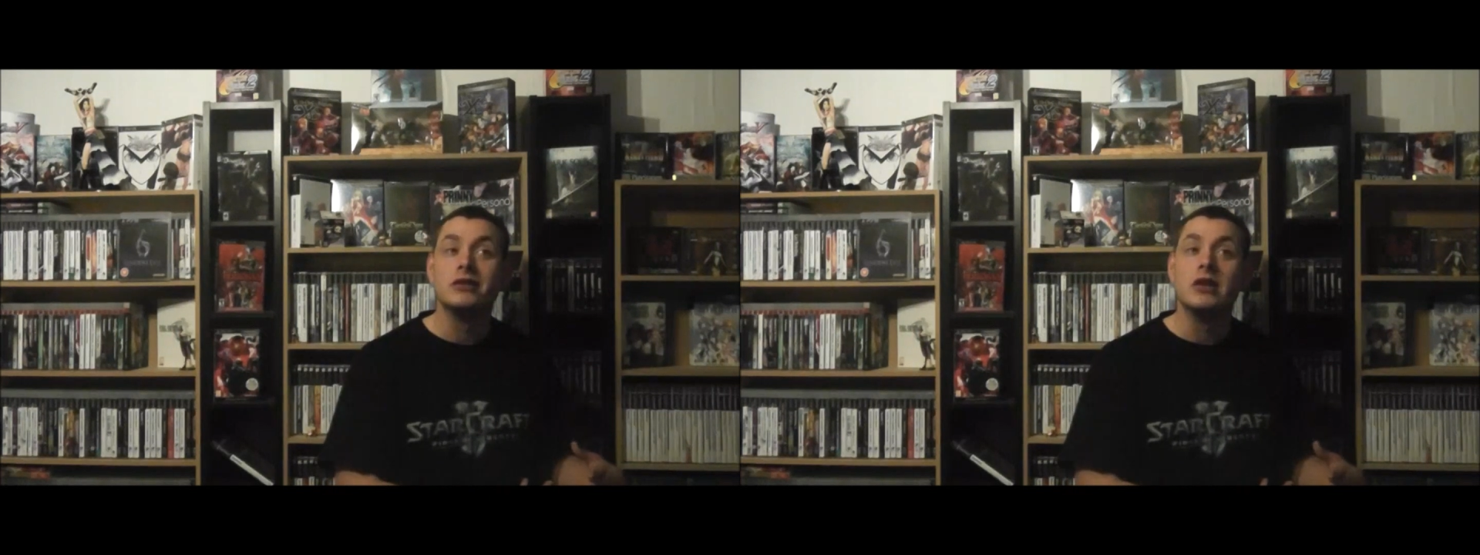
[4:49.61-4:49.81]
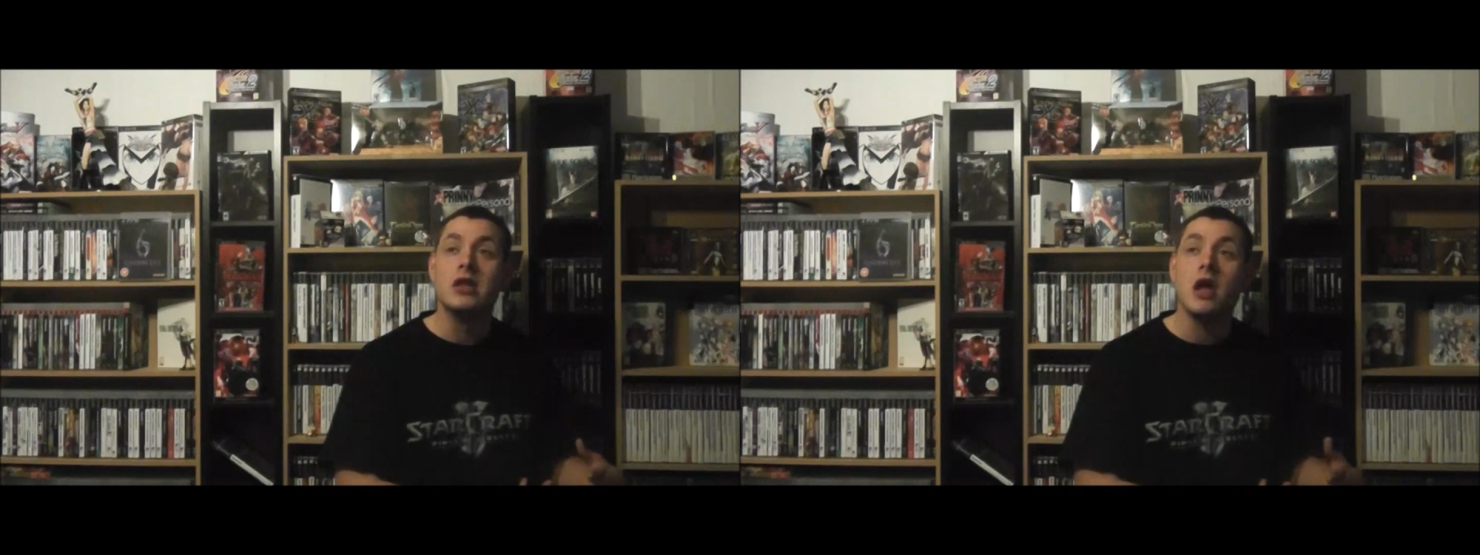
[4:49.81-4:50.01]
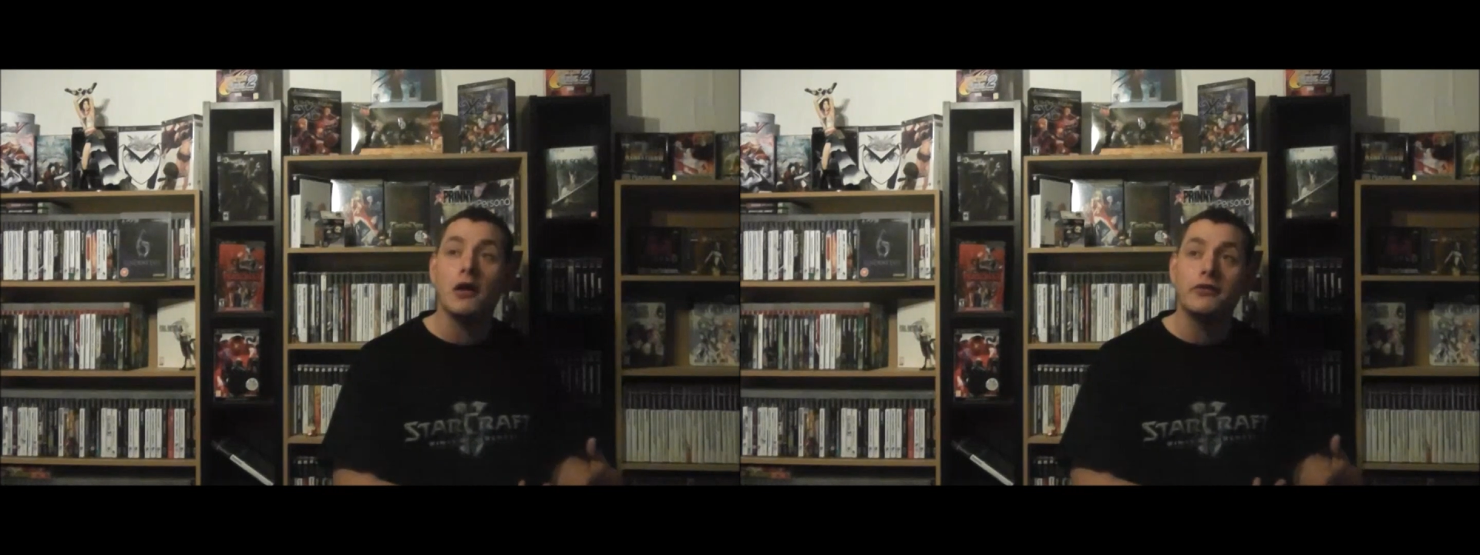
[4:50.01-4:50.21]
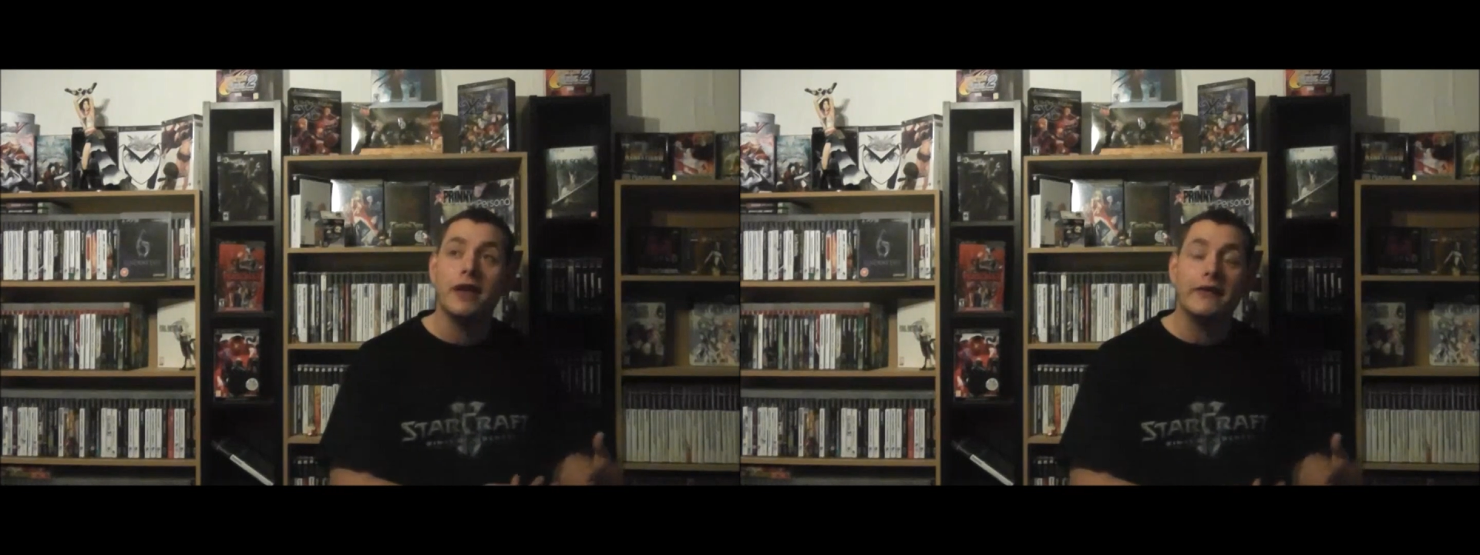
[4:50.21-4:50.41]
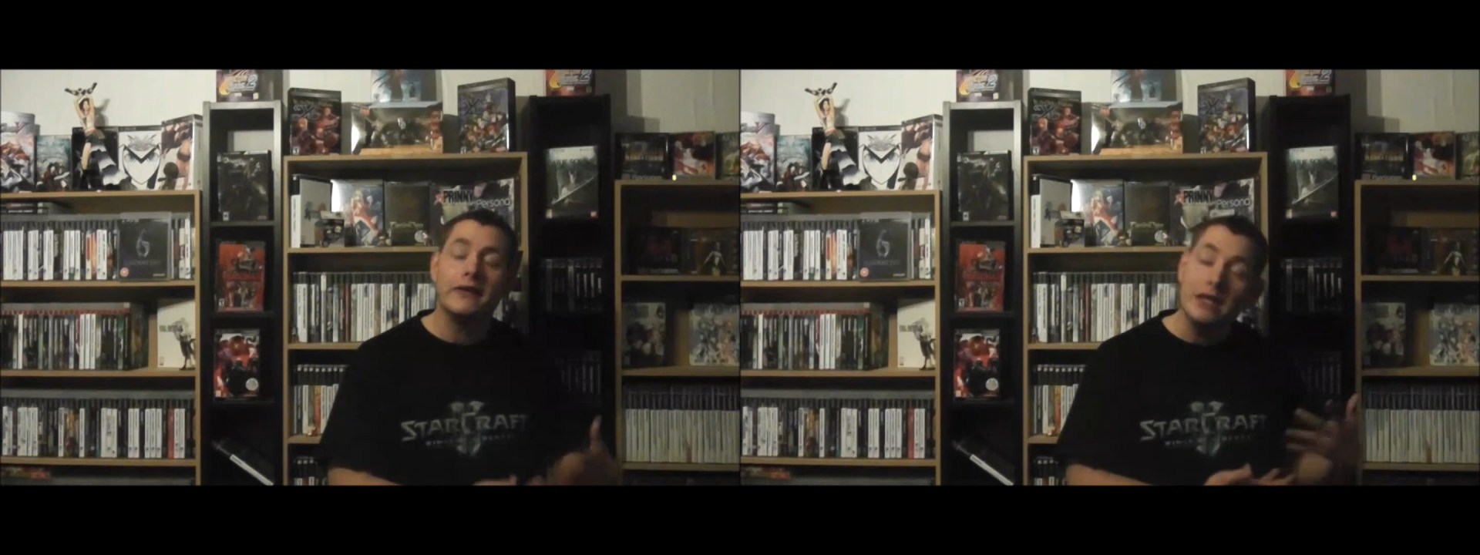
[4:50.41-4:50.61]
not
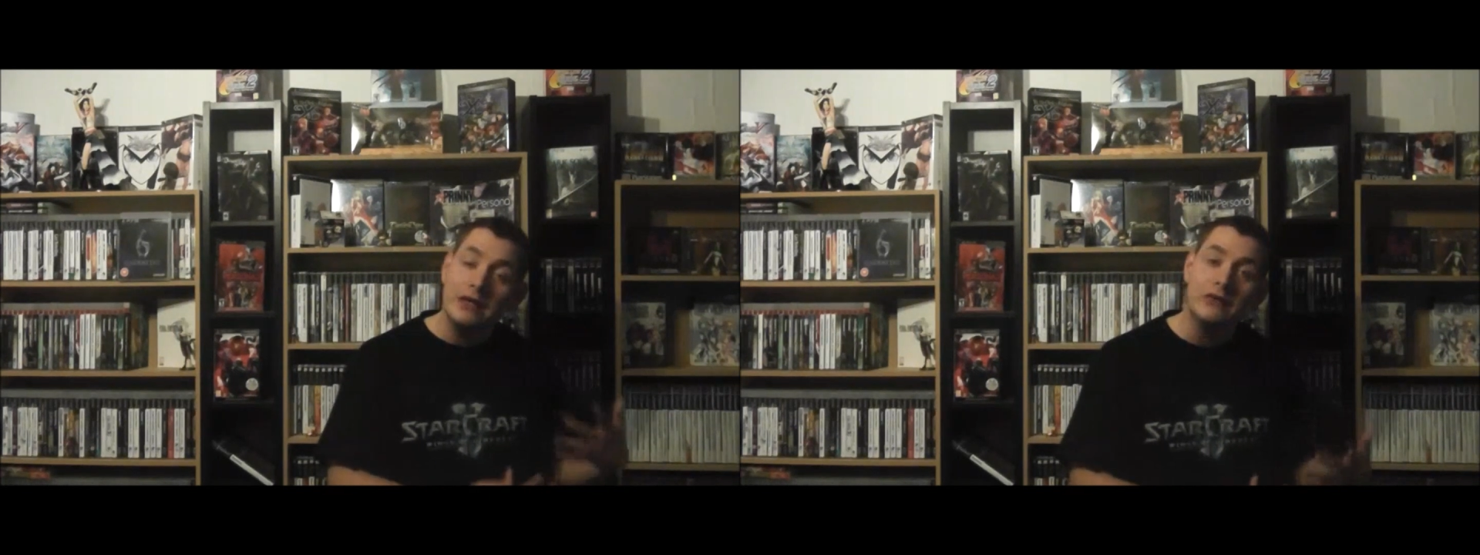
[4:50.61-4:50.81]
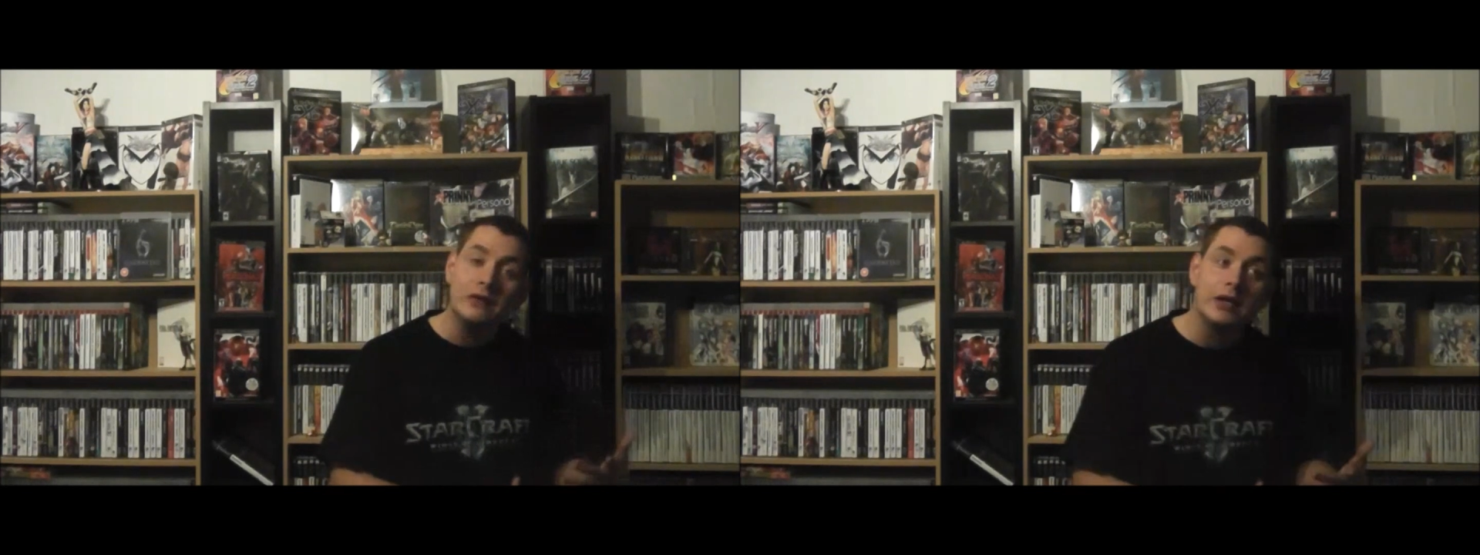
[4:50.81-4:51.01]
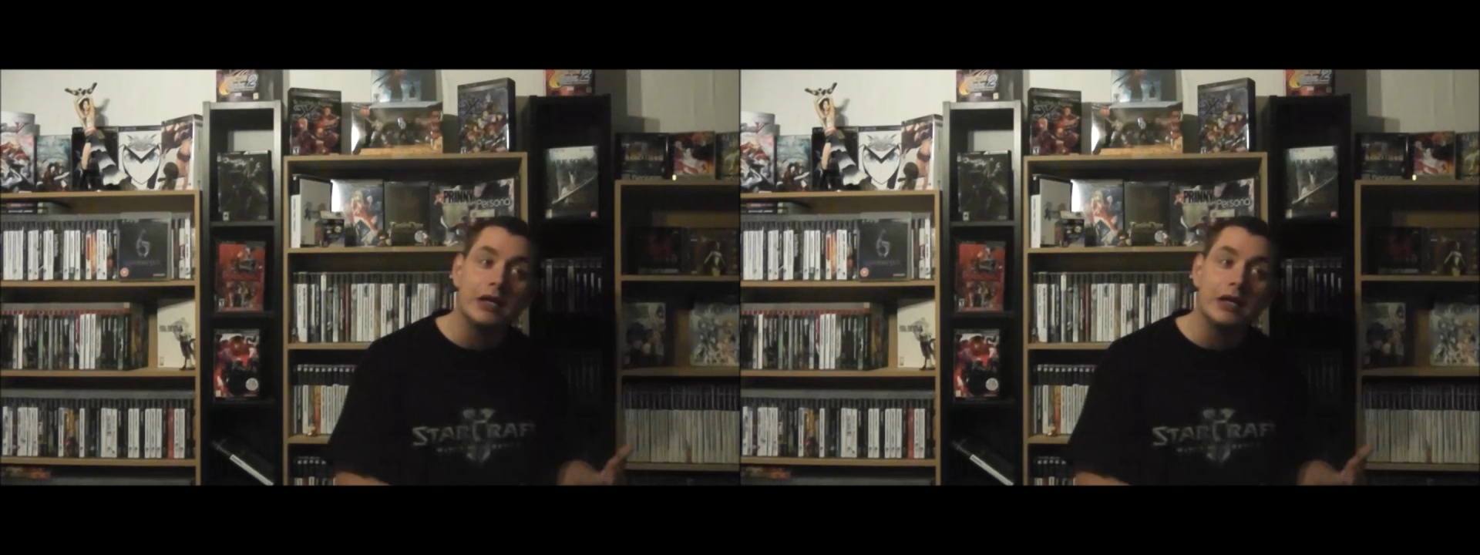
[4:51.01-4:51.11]
that easy.